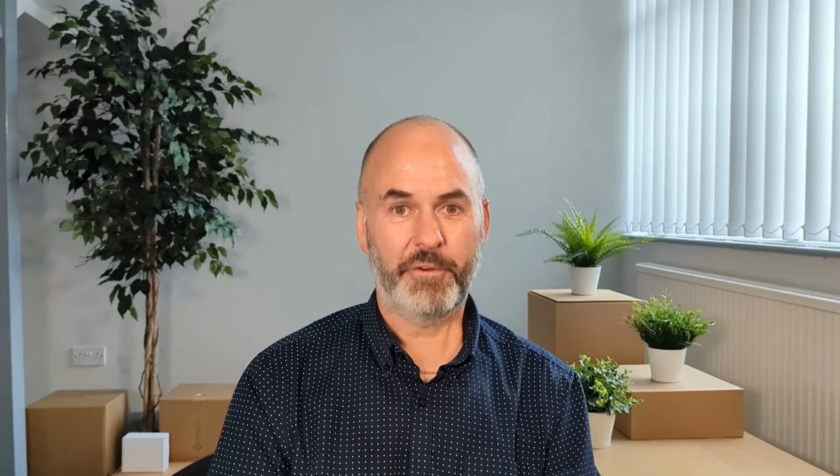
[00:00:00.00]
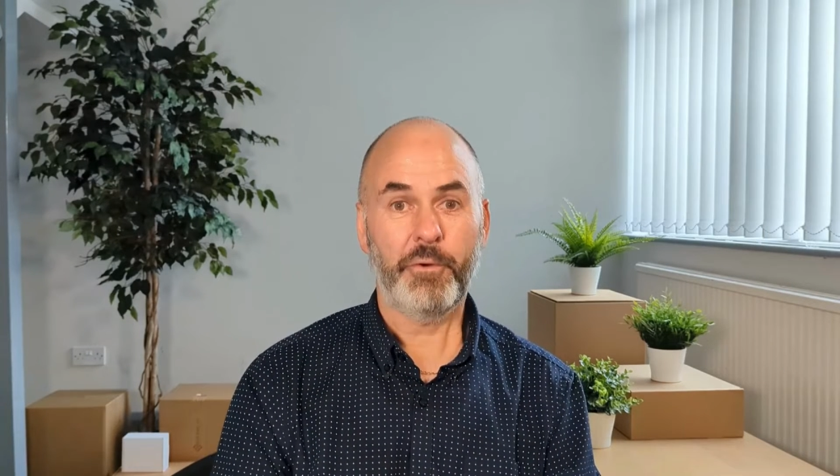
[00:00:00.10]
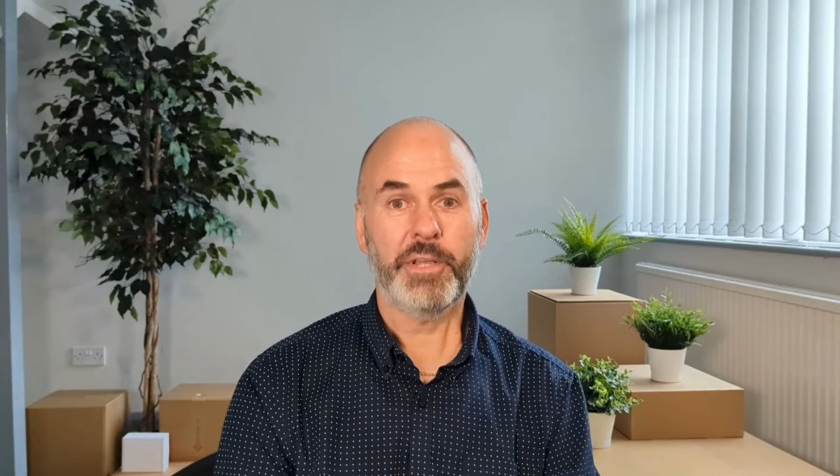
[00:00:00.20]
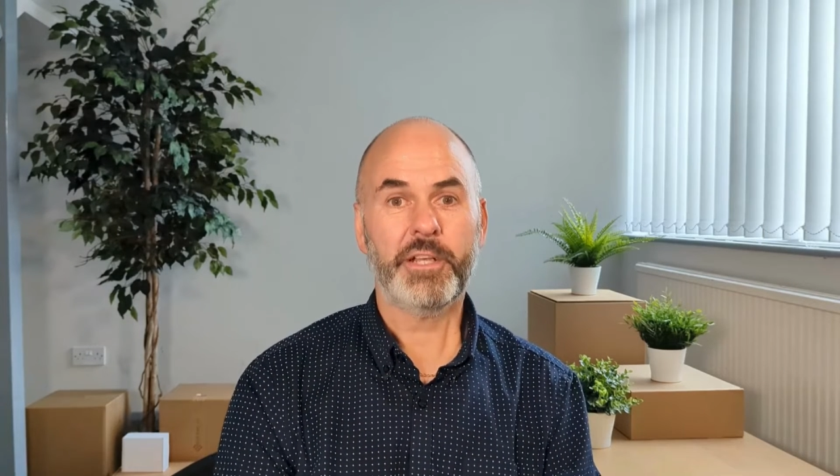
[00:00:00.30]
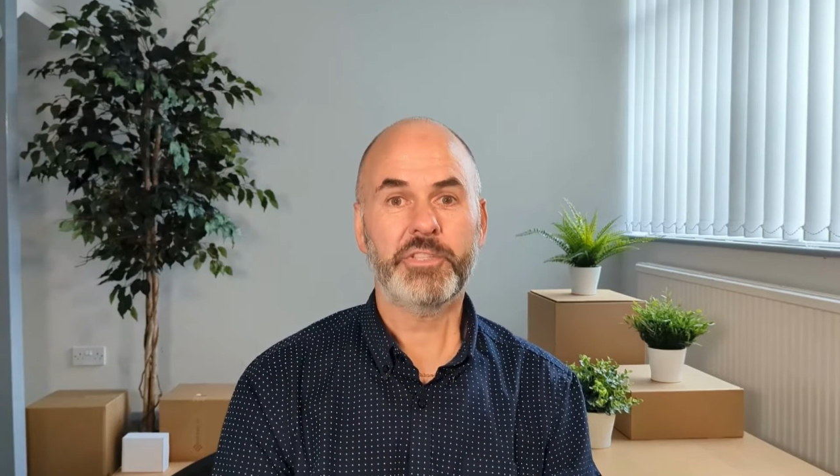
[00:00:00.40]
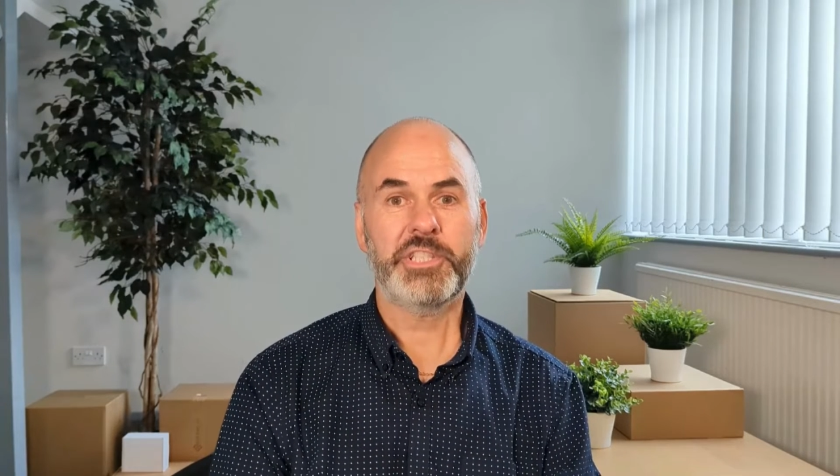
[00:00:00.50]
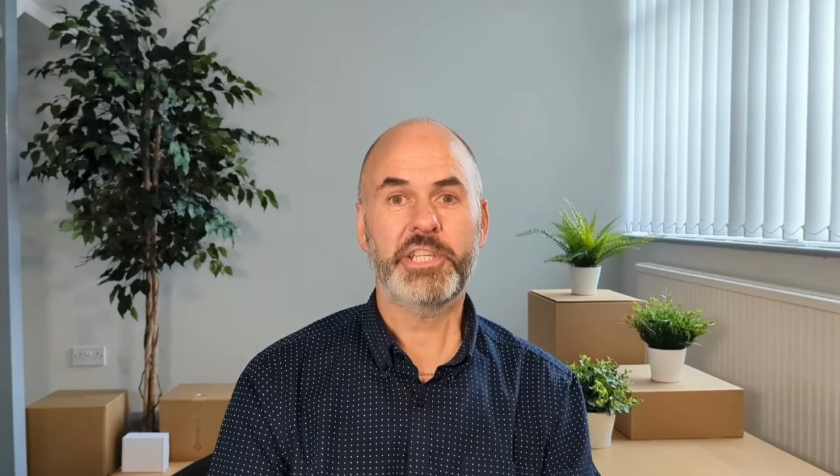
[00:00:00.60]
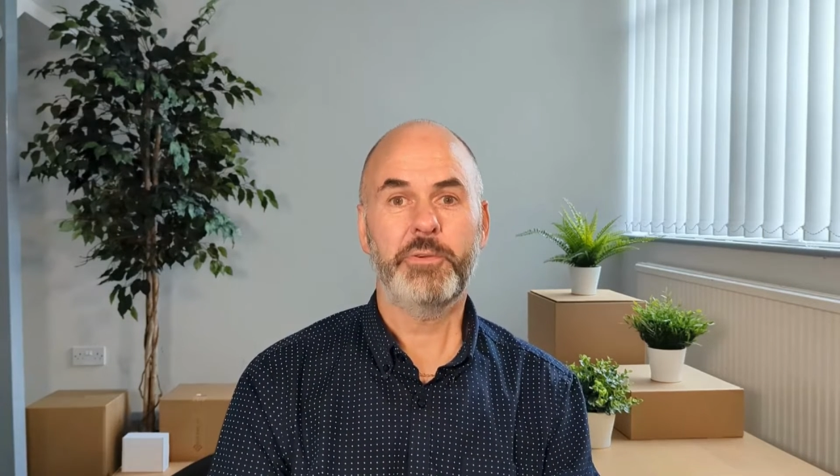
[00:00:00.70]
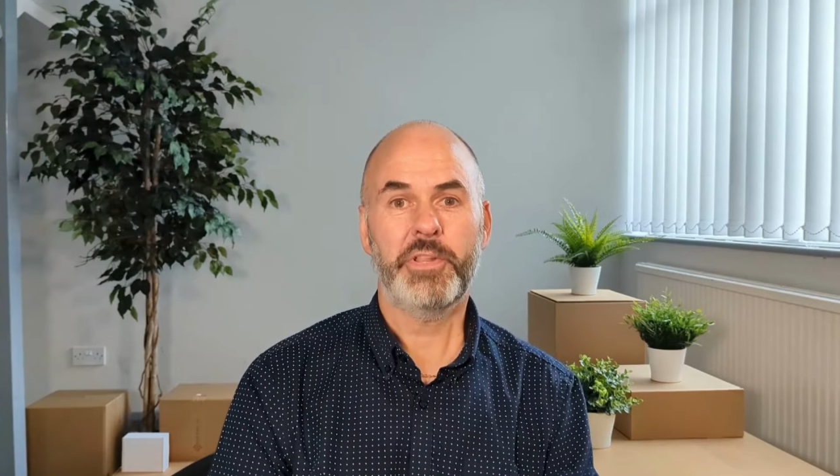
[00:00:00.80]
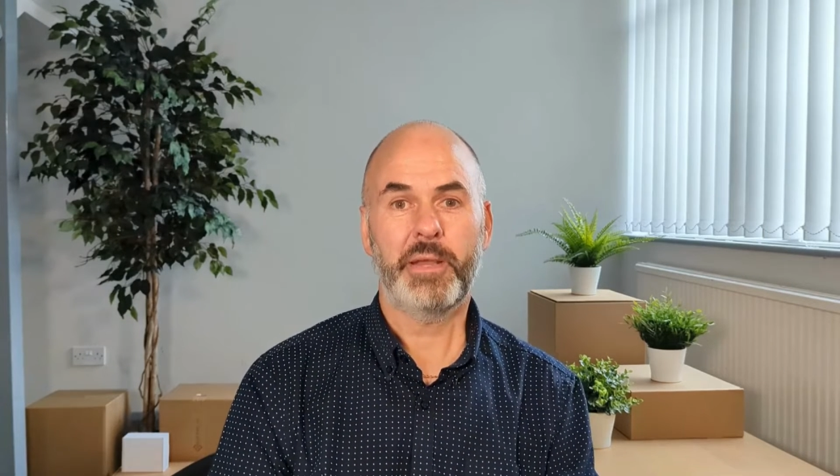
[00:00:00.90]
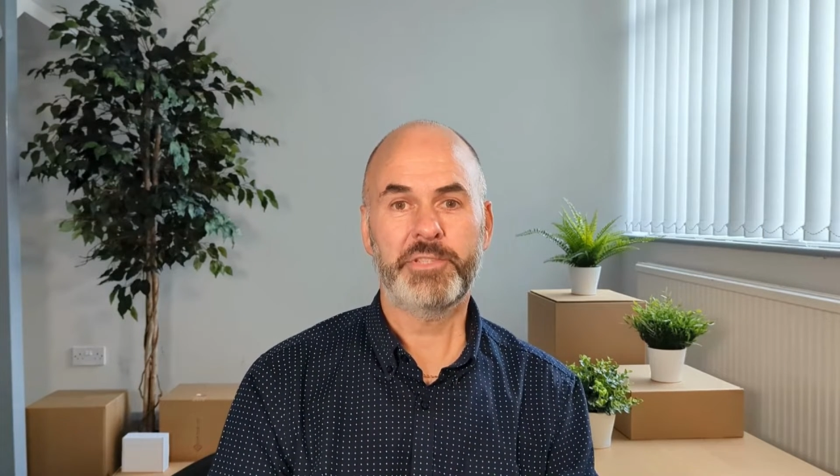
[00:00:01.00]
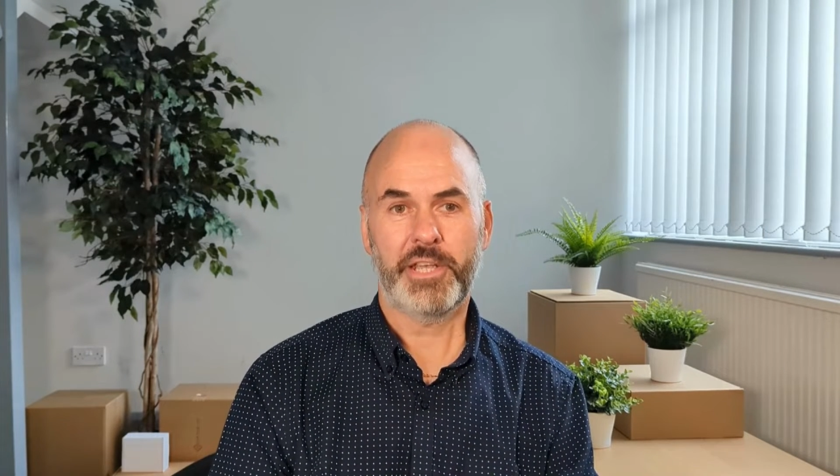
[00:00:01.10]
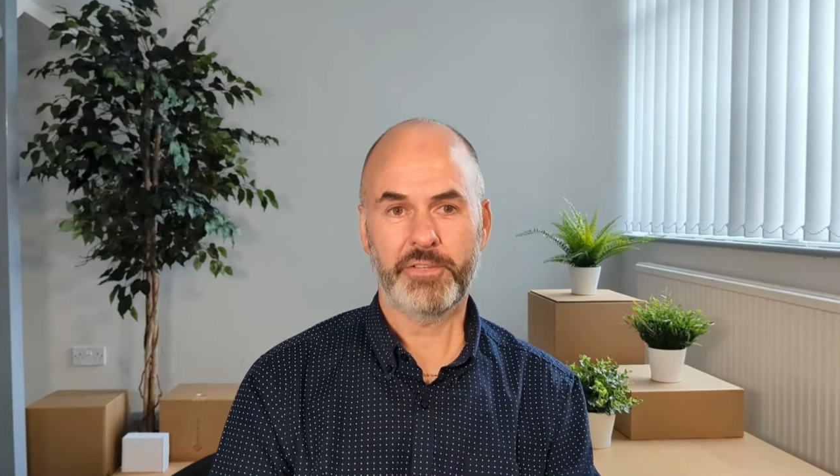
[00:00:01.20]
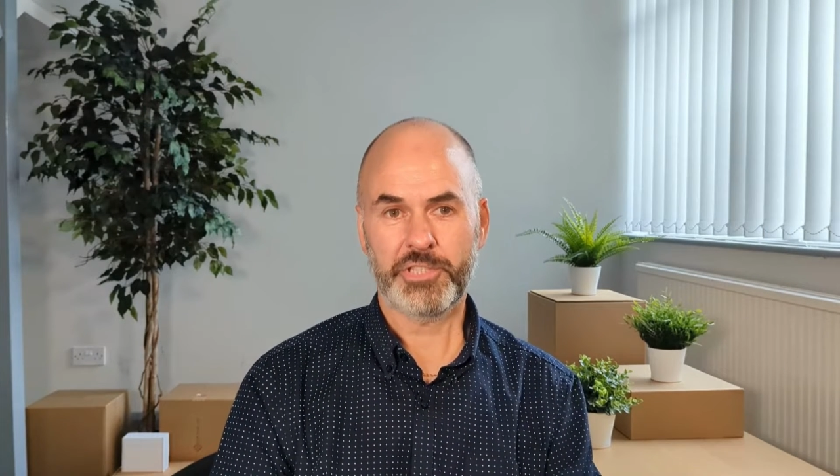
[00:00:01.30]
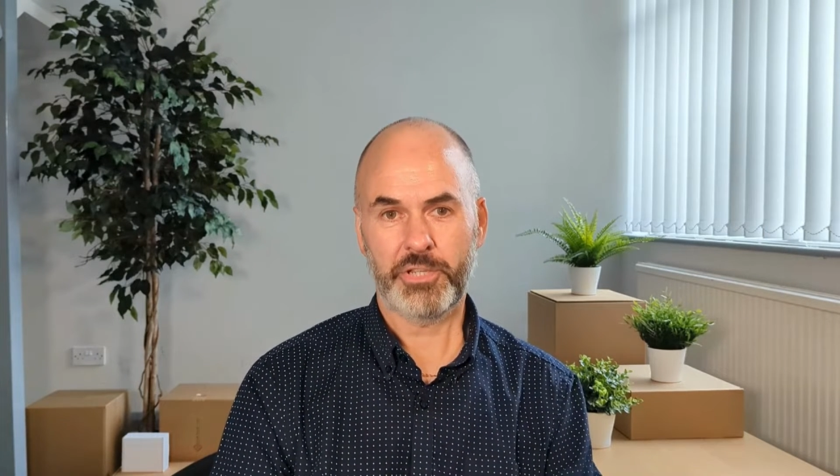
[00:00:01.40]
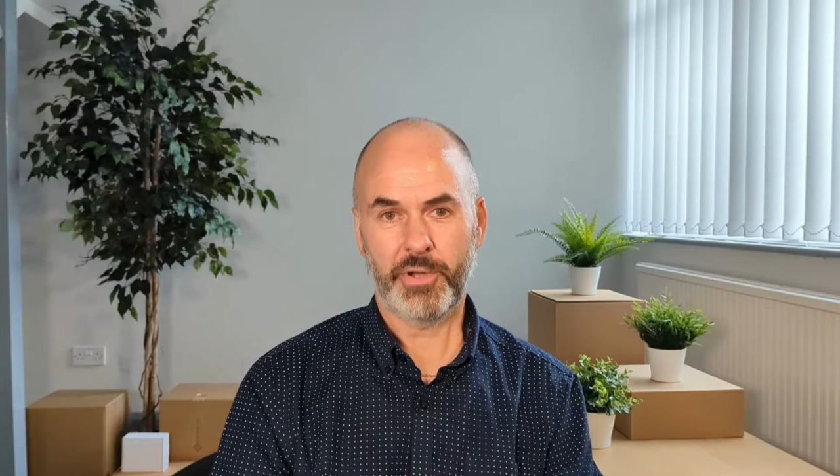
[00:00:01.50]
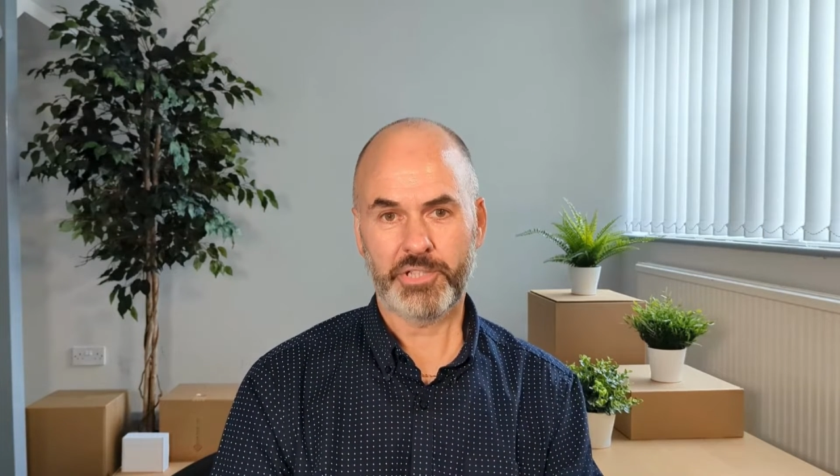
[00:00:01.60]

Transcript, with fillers: Before we continue with episode two,